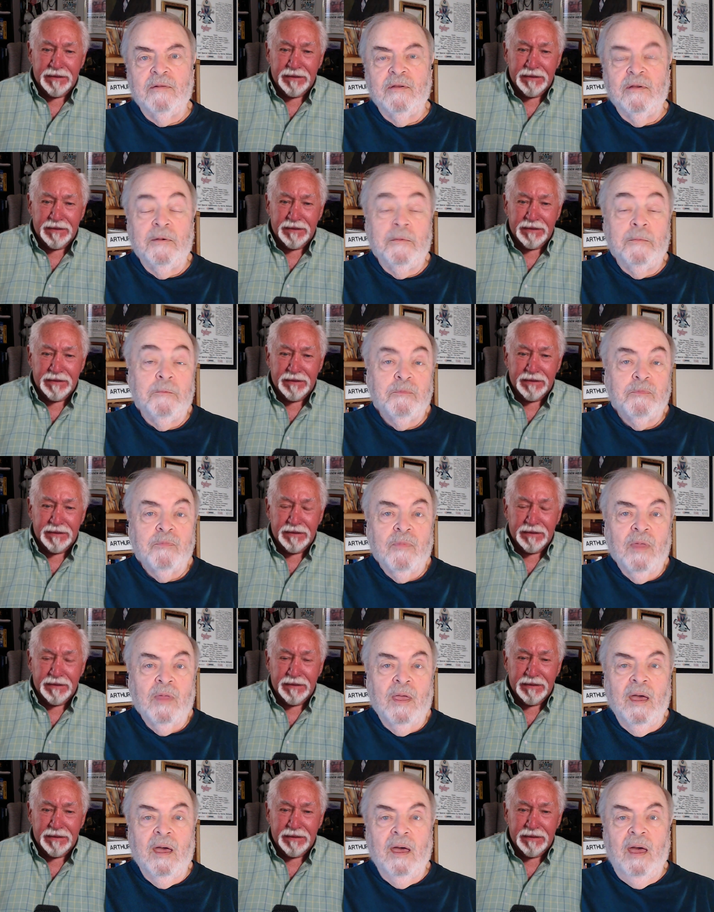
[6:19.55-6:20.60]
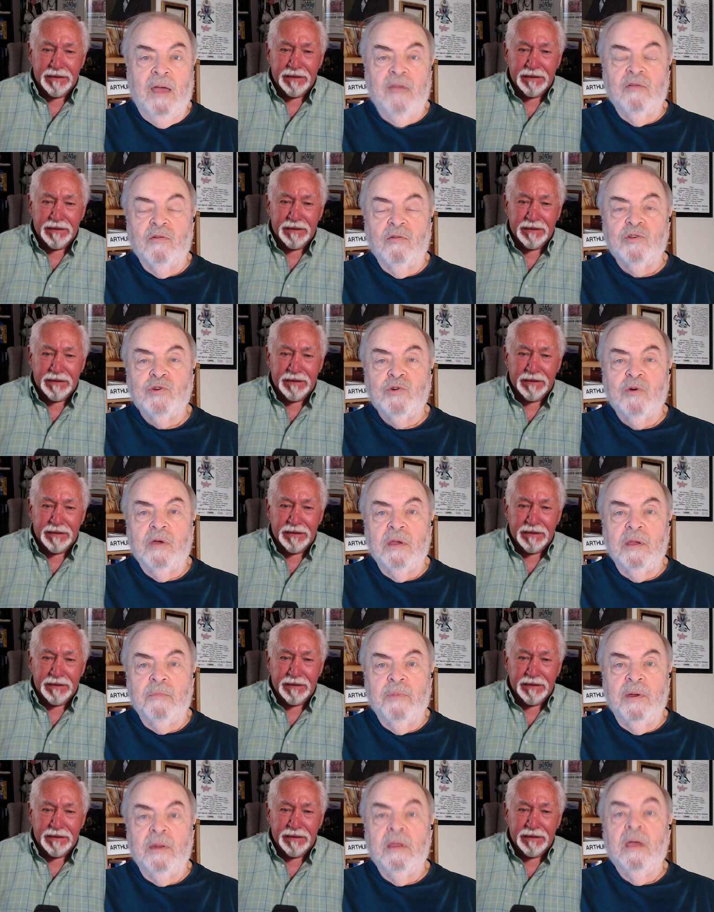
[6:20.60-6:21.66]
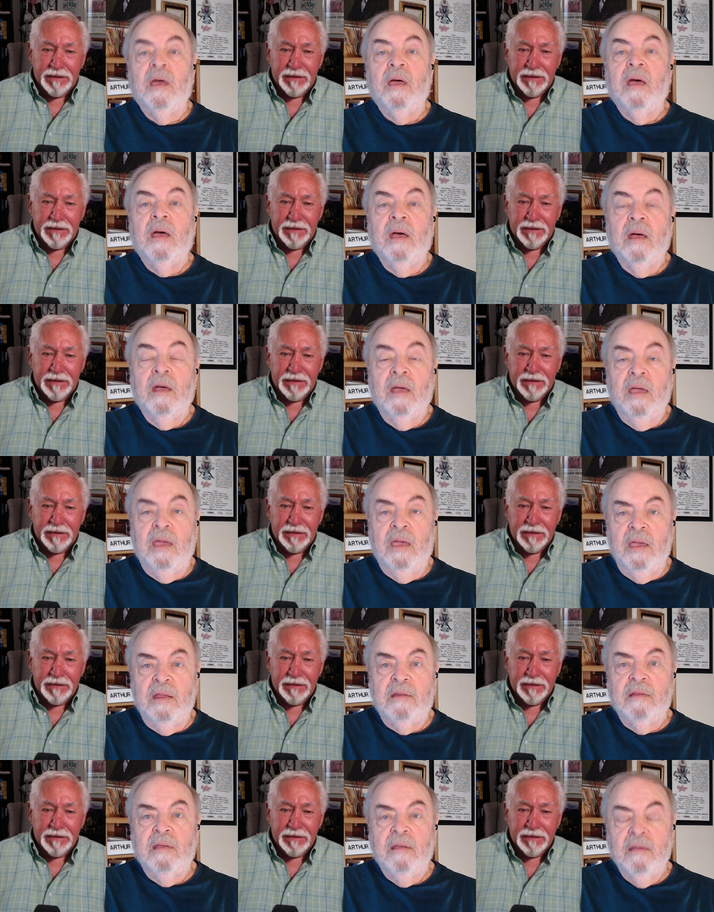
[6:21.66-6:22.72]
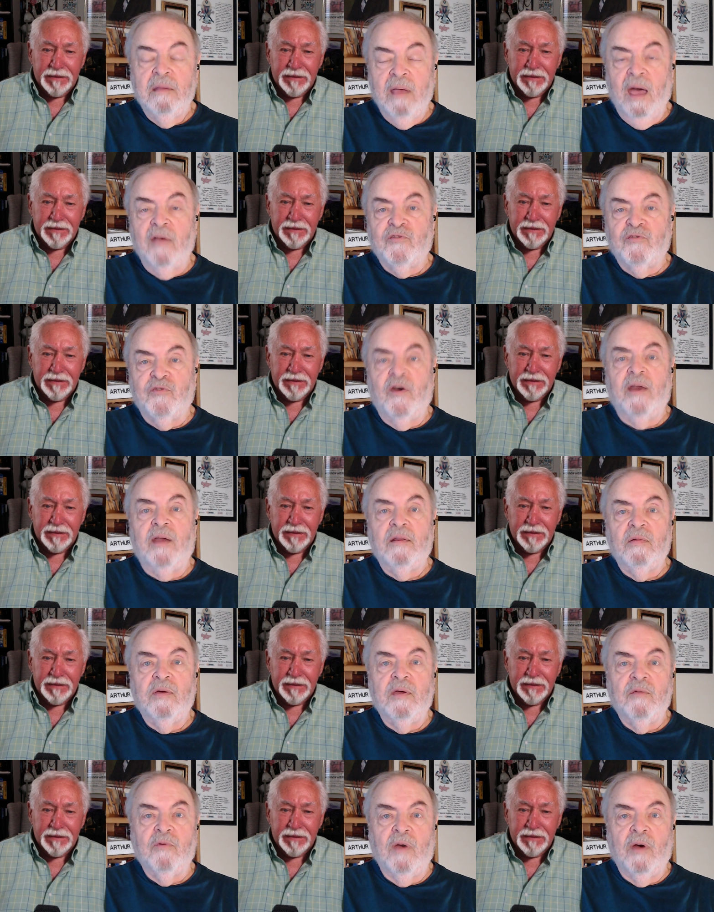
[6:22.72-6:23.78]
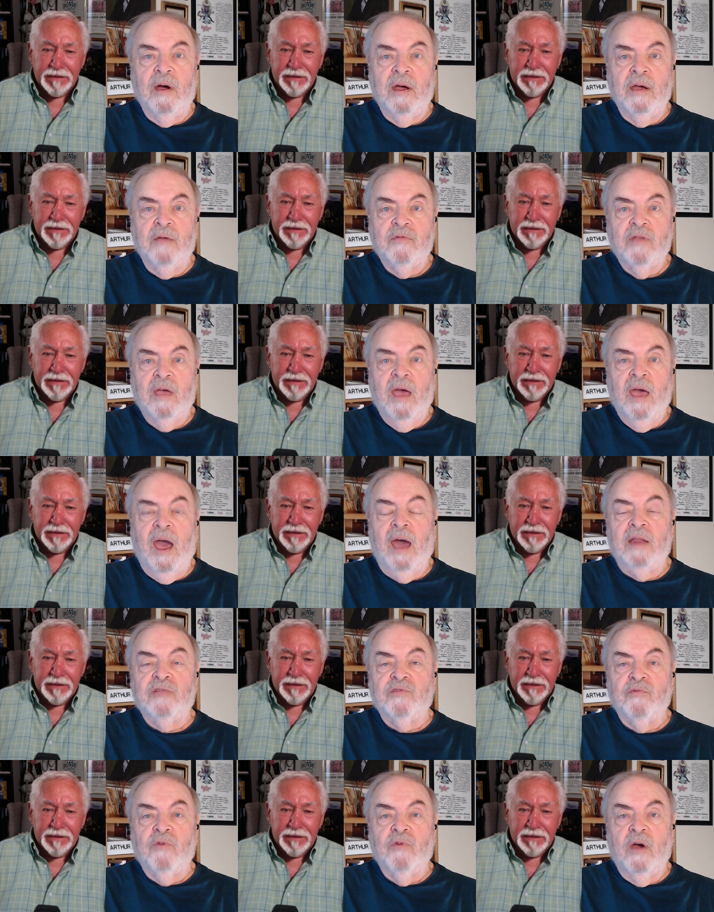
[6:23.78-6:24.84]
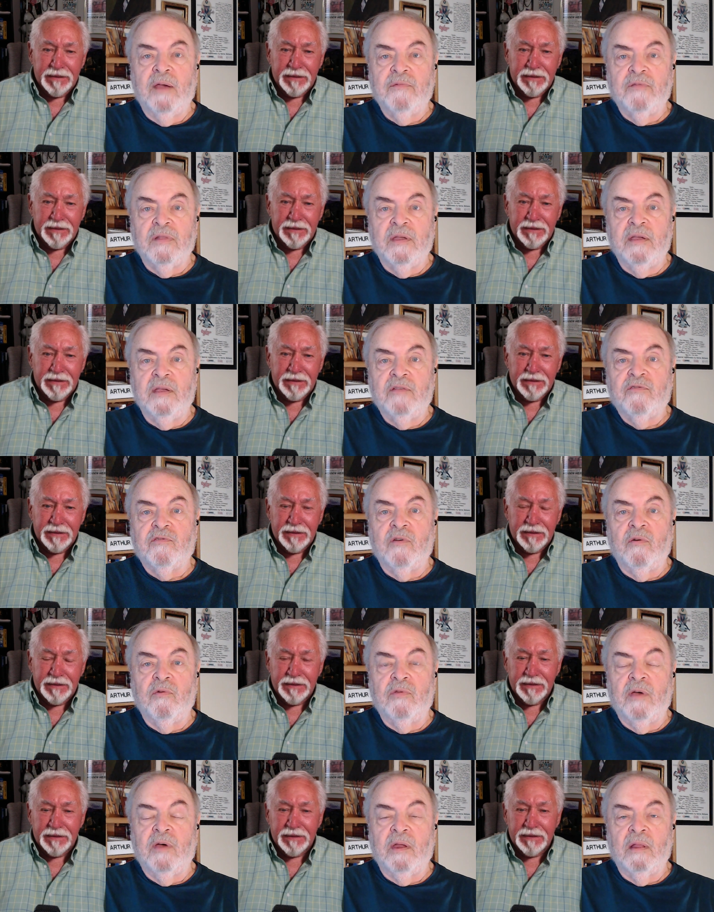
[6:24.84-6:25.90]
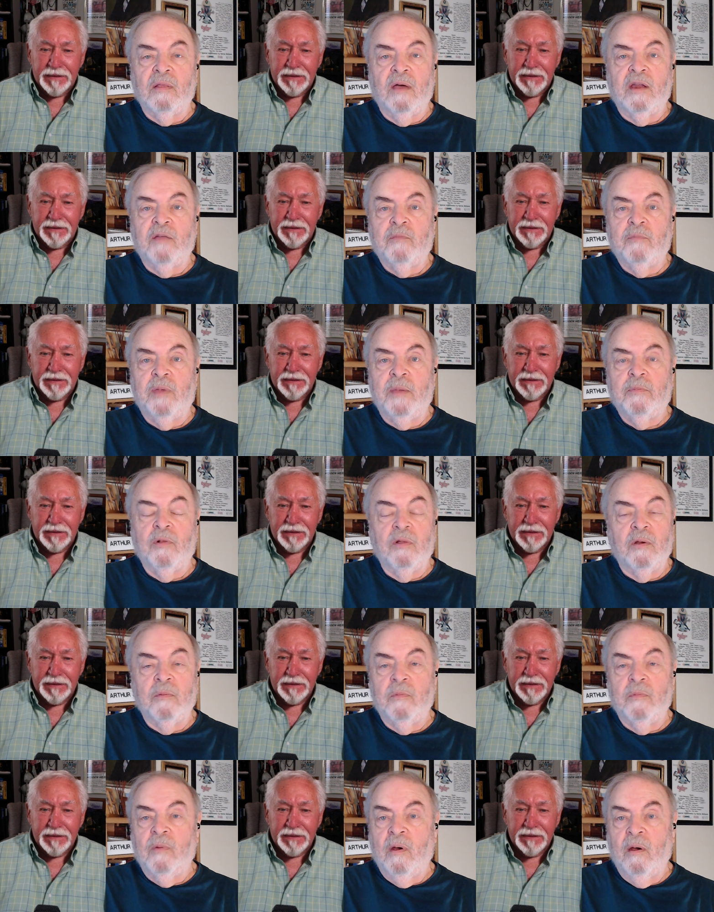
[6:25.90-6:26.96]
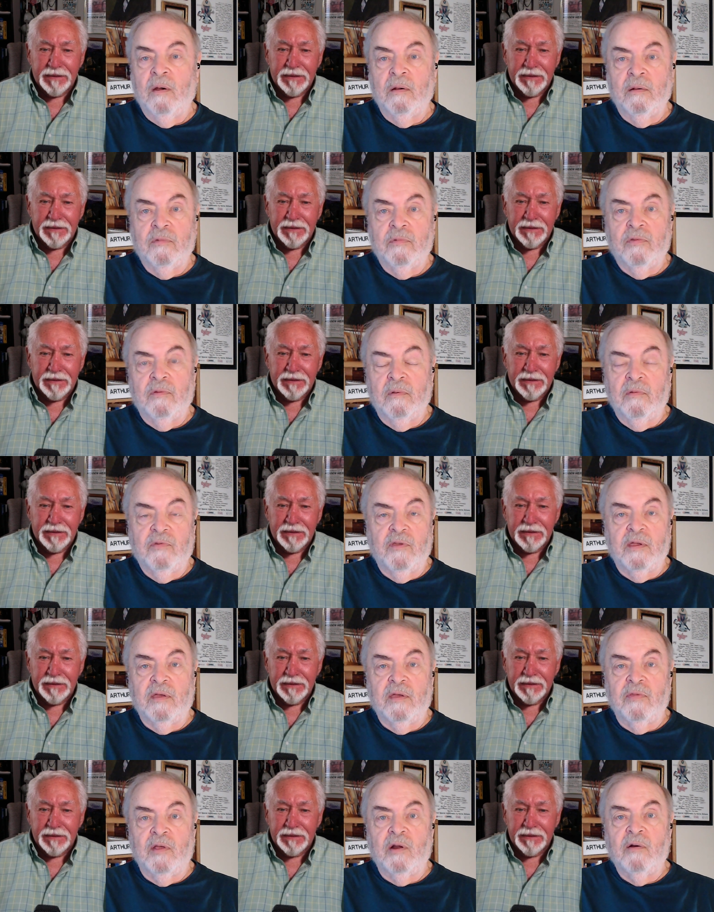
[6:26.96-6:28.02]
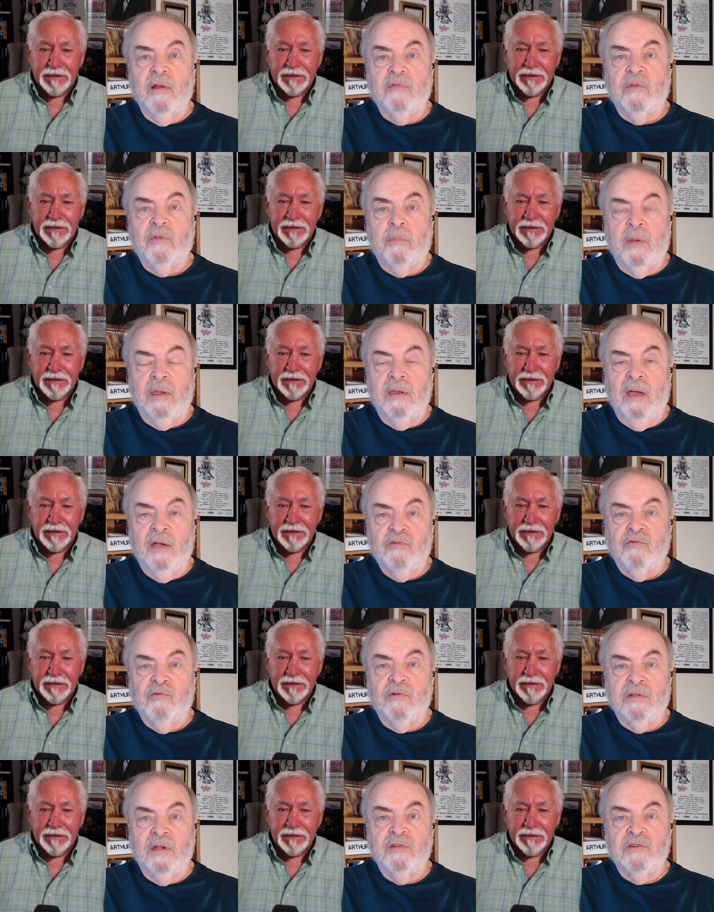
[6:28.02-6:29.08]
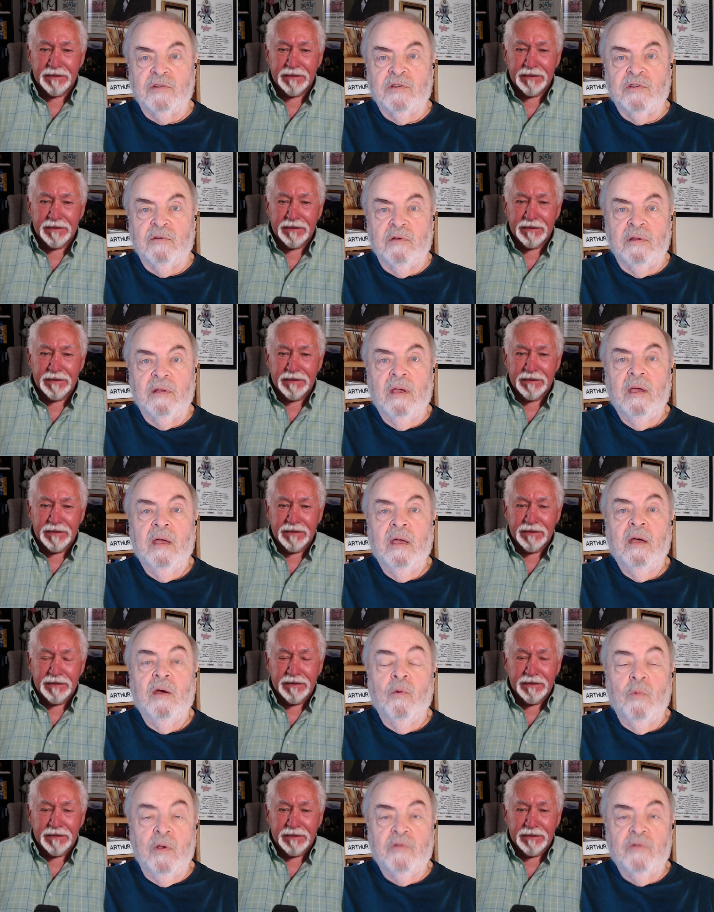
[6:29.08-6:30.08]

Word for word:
Speaker 1: um, and you'll enjoy it. But heat has finally arrived, and it's arrived late, so that a lot of people are, are thinking they don't have to pay extra attention to it. We